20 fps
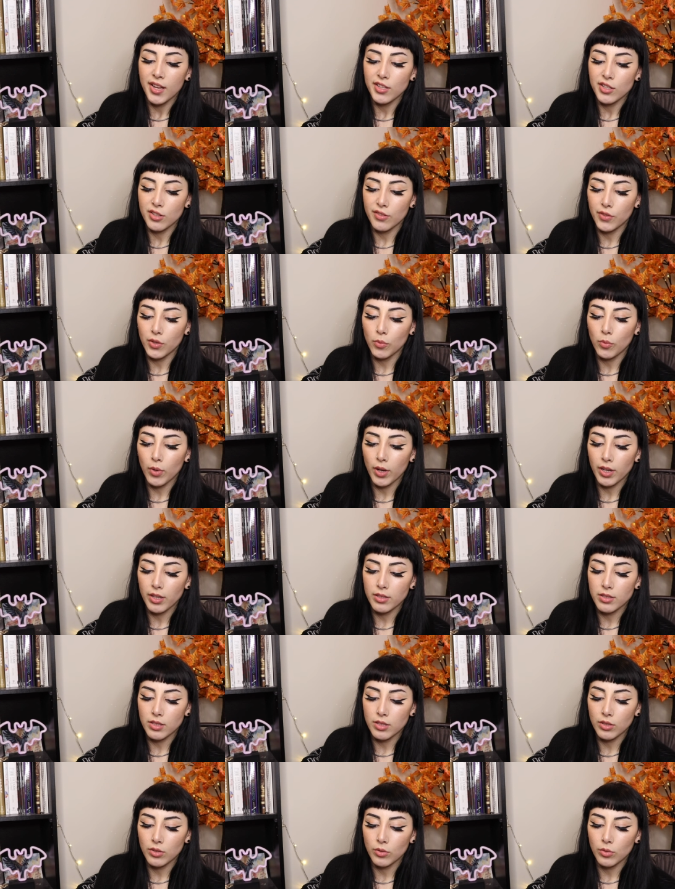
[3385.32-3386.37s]
So if you wanted
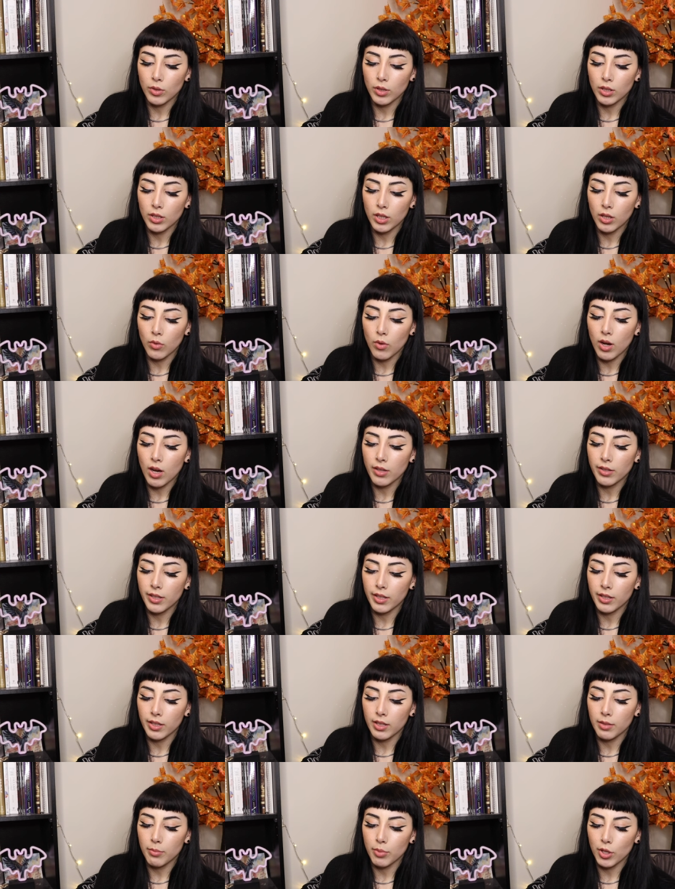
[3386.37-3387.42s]
to go on
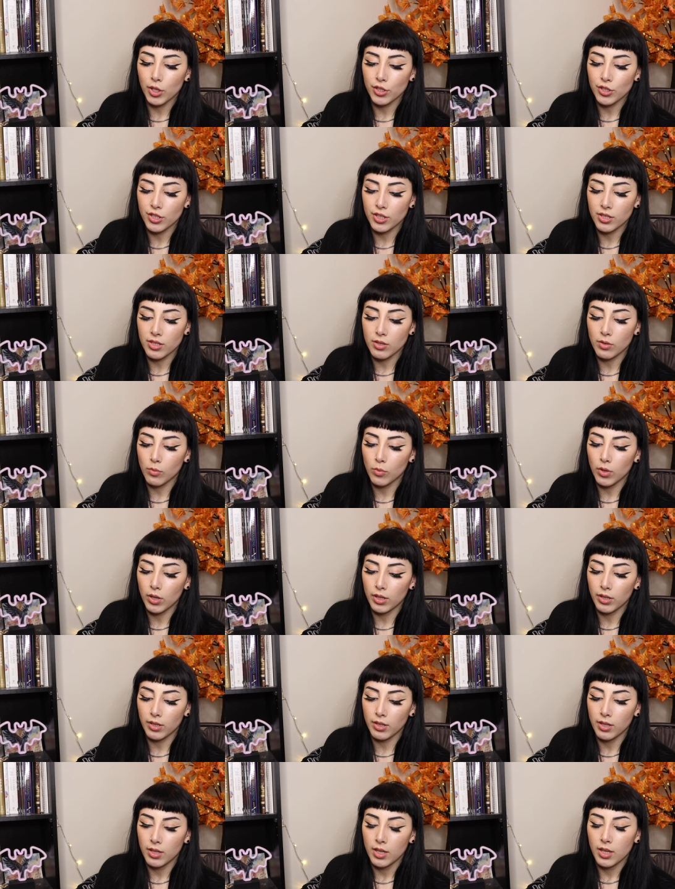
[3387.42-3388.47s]
there and purchase the
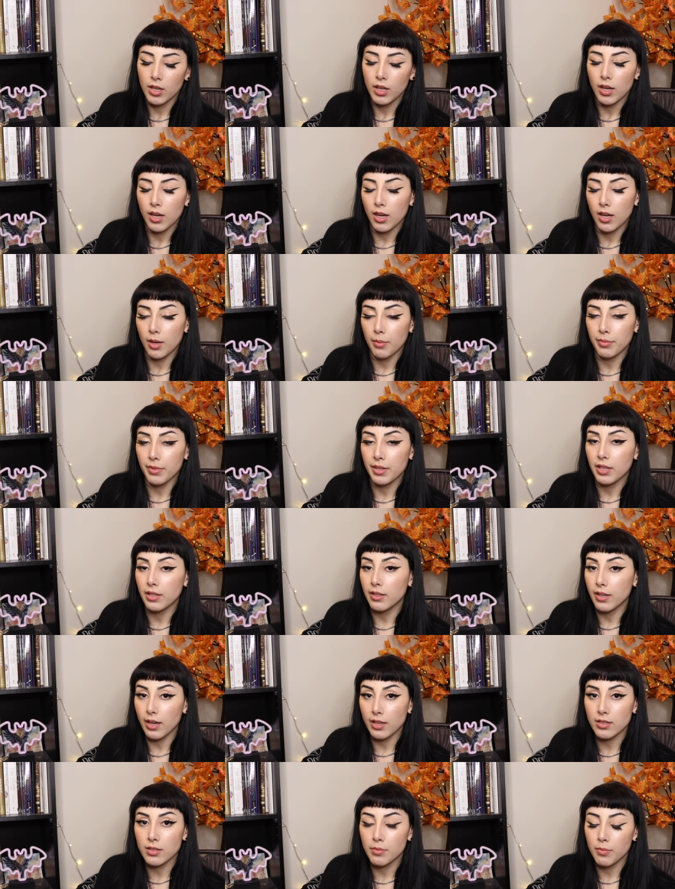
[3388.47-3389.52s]
one, um, the
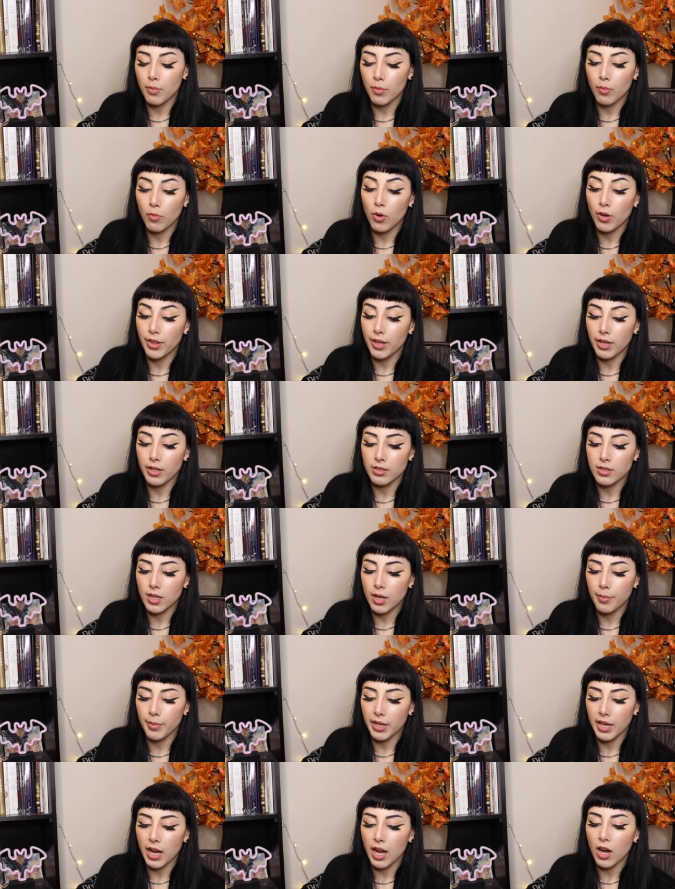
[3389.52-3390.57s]
next one that is
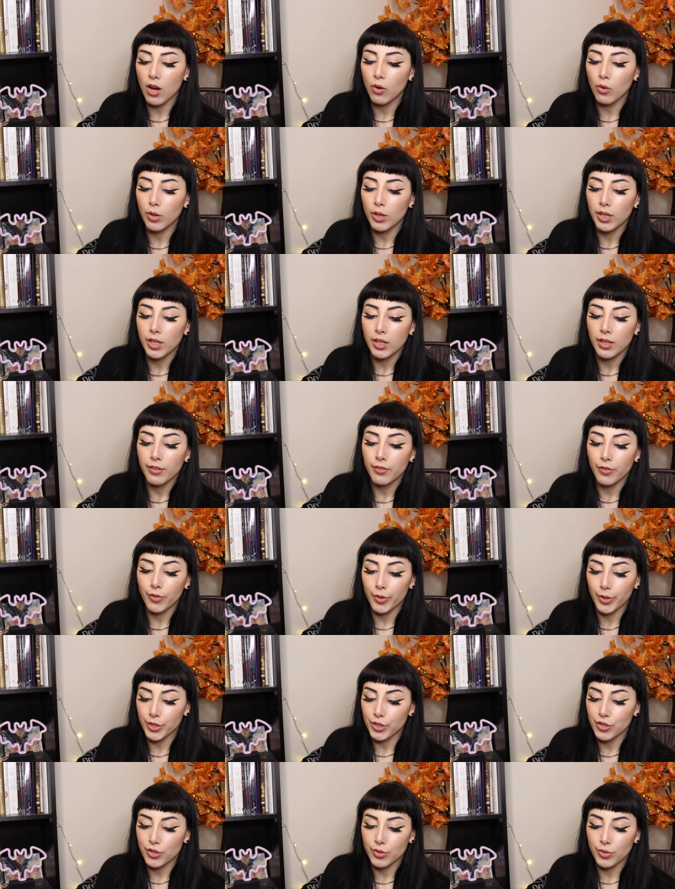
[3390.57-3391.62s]
coming out
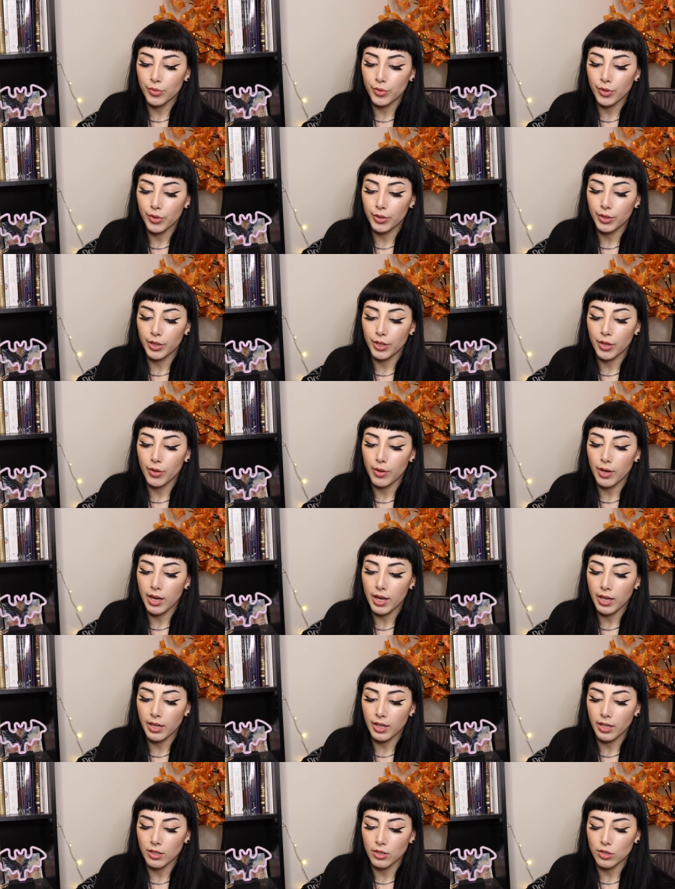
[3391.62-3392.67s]
for June, you can go
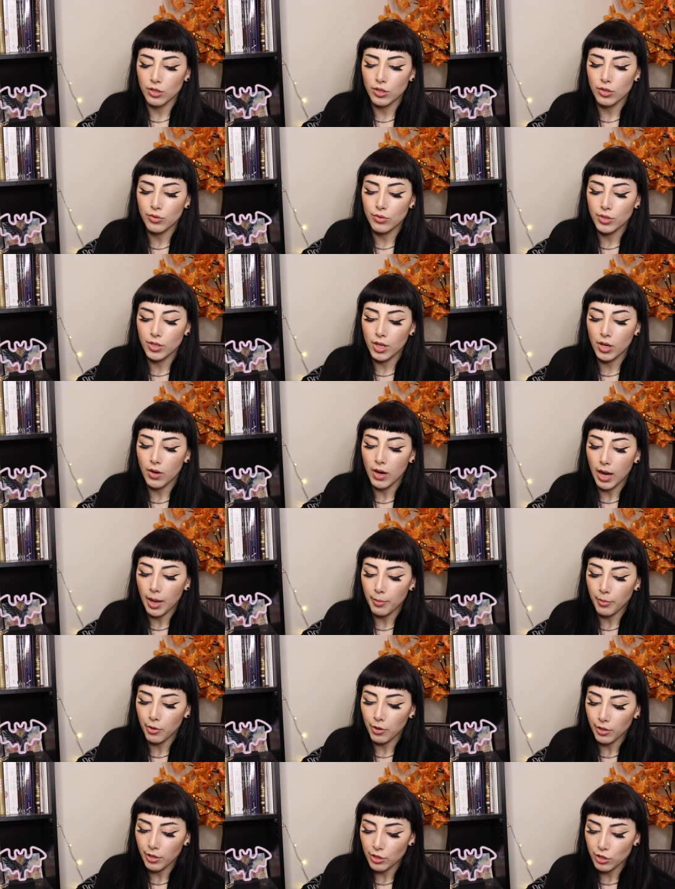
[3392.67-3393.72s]
ahead and do so. I'm
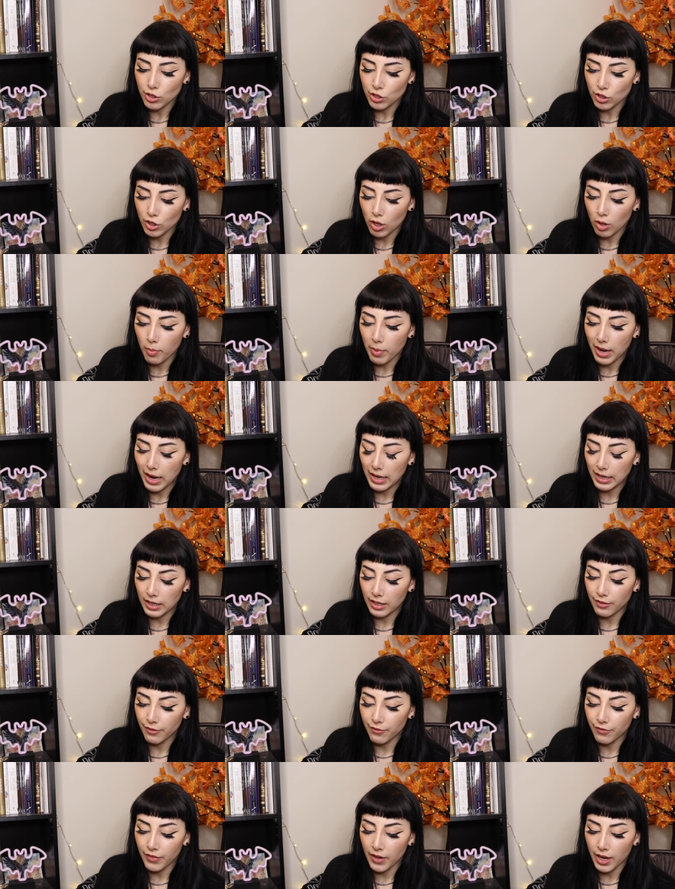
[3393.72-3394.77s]
going to just go back
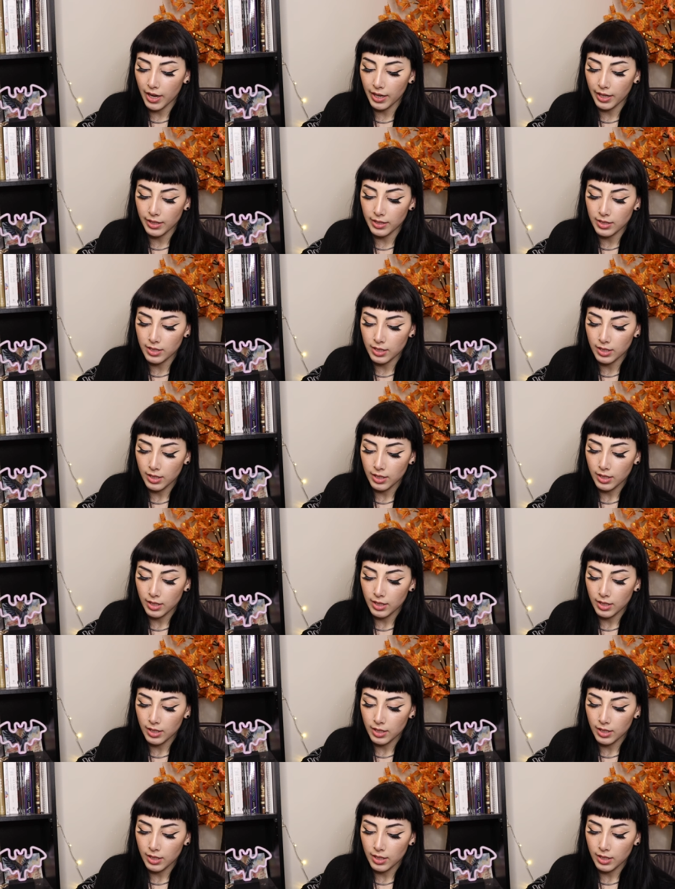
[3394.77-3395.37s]
and find